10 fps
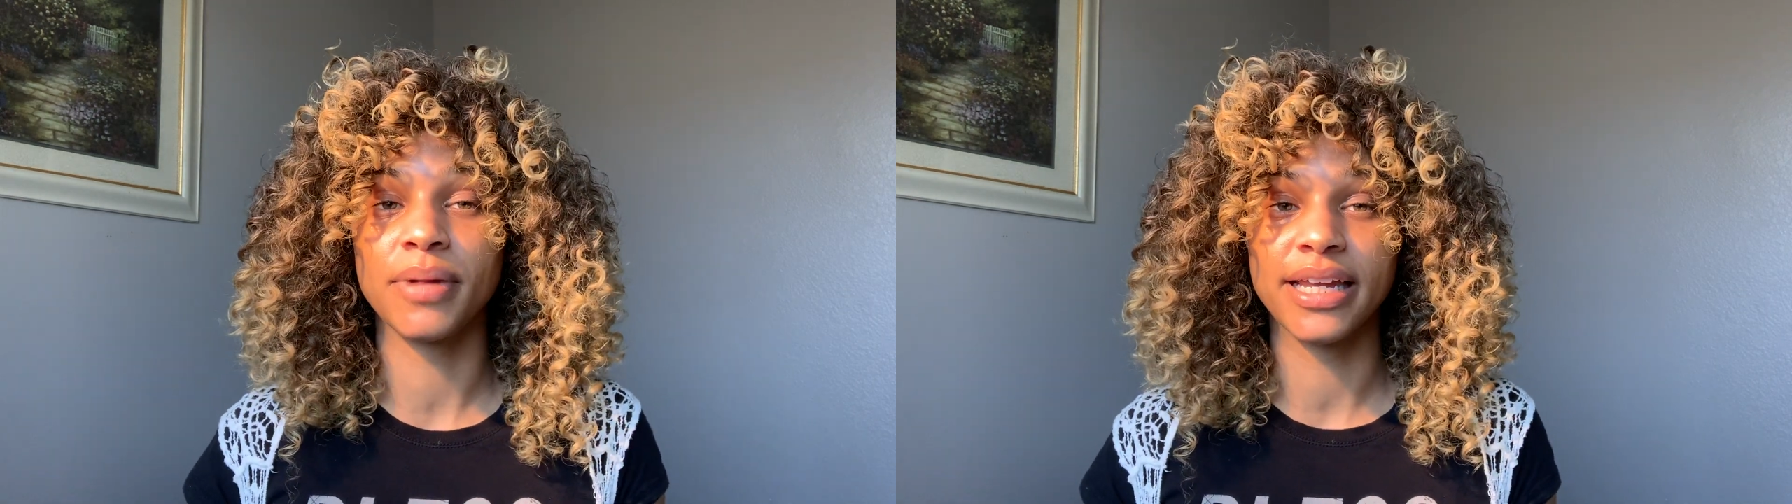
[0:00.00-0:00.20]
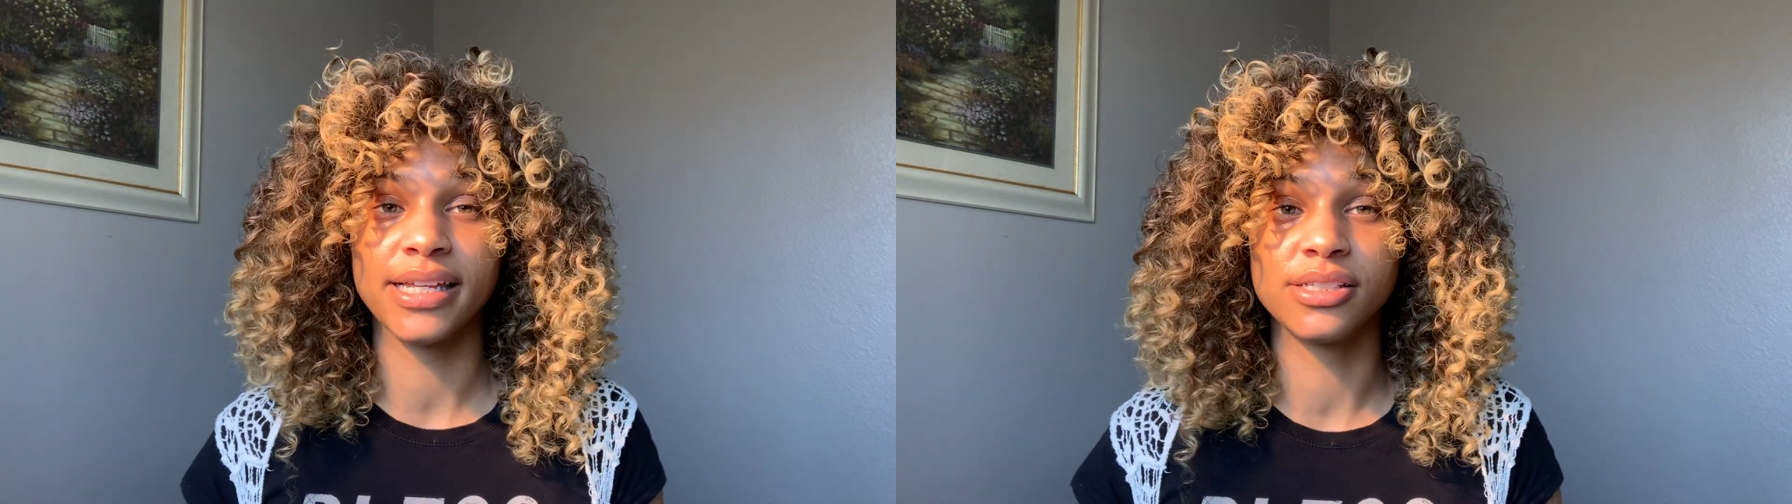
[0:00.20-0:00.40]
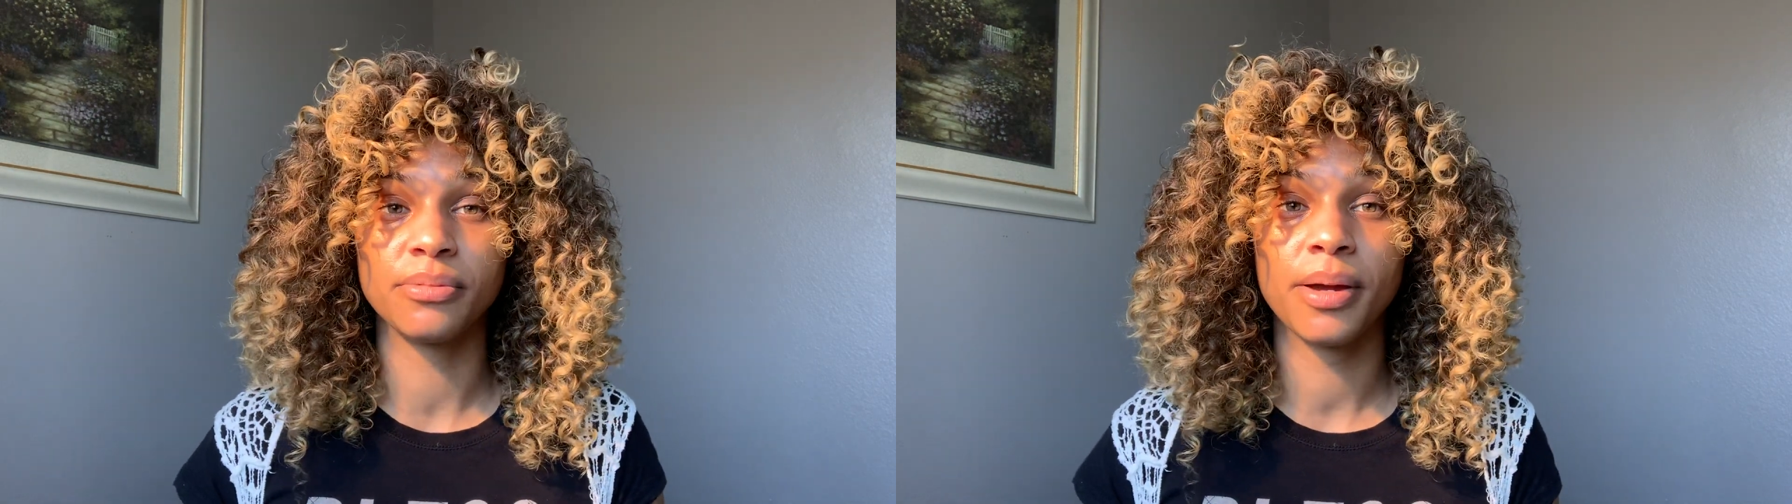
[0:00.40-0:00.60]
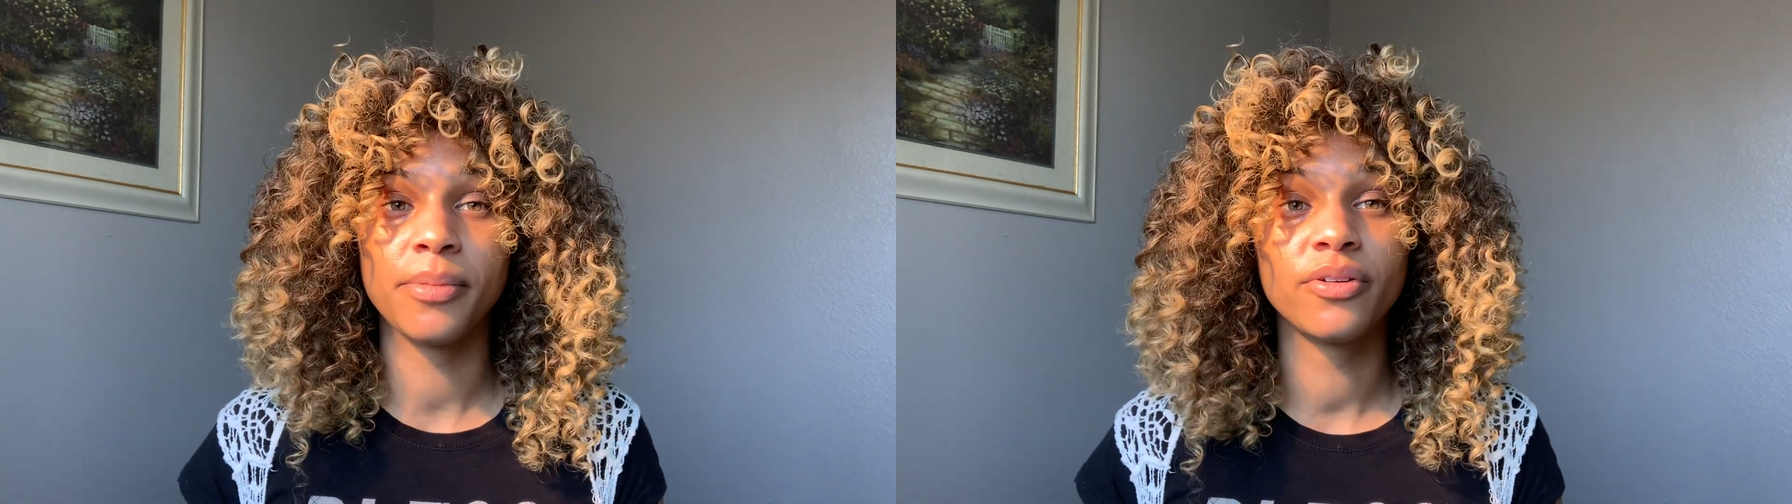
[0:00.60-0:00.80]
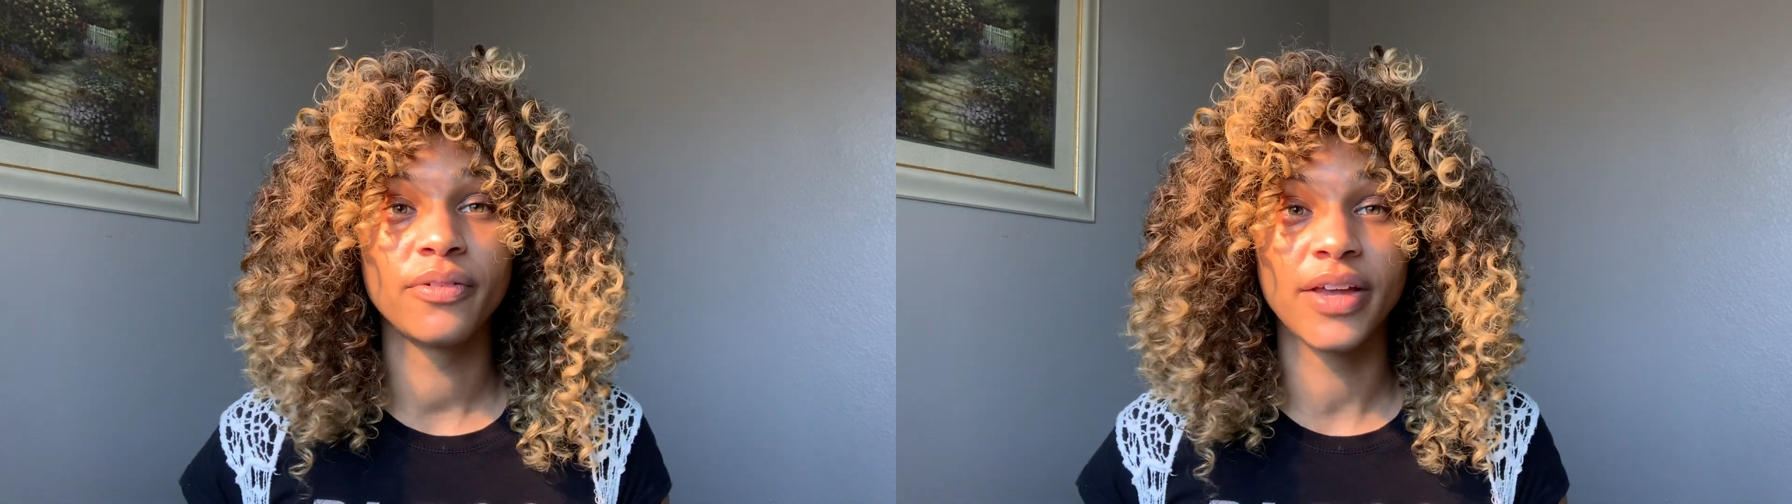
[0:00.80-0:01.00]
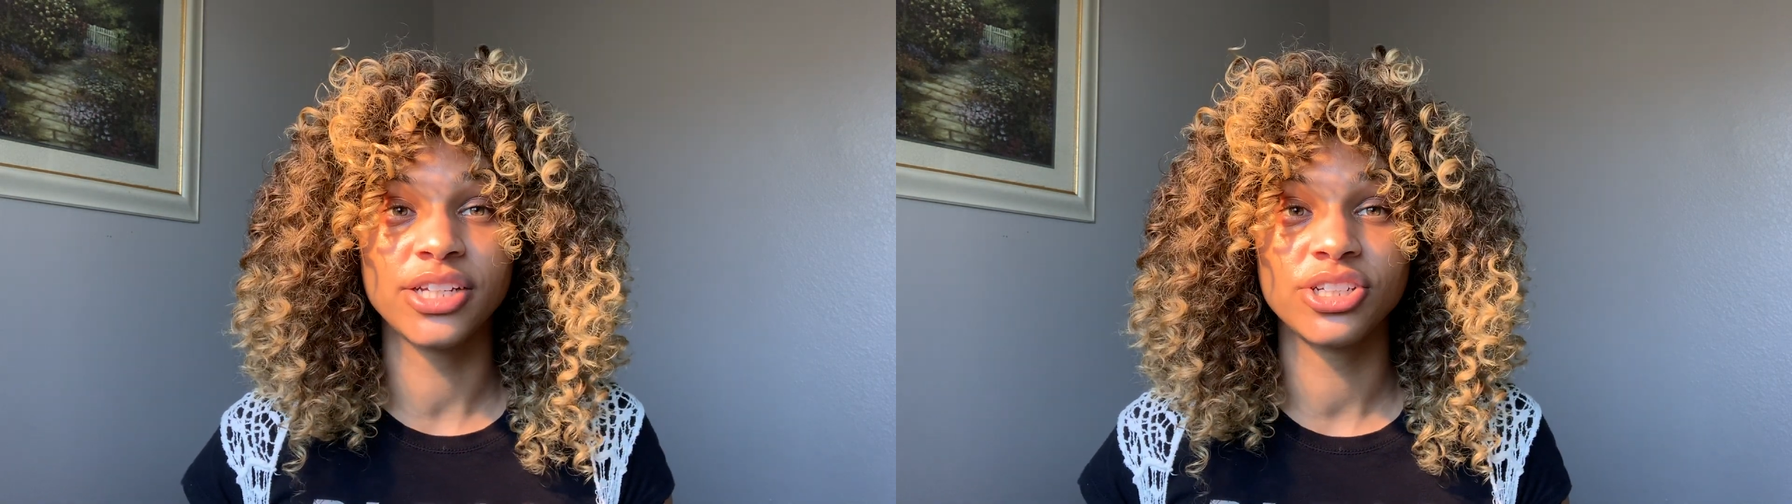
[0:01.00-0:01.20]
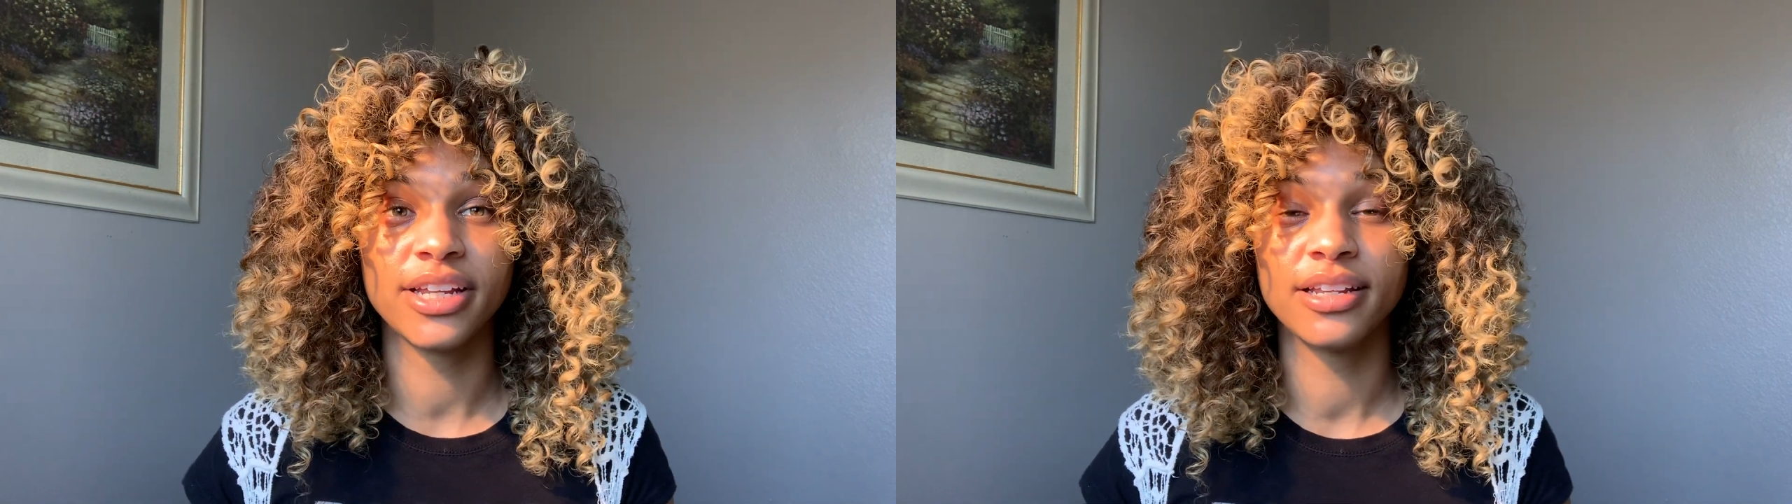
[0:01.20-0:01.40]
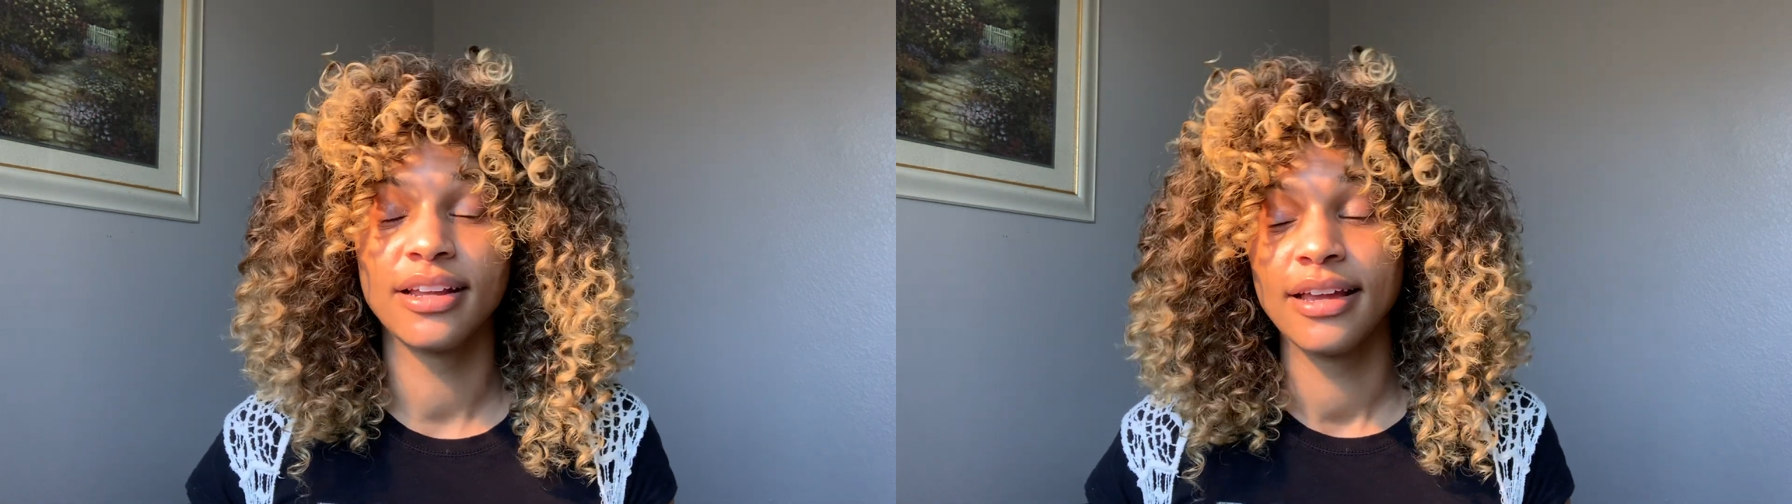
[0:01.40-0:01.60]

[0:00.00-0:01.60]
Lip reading: My kids are my motivation.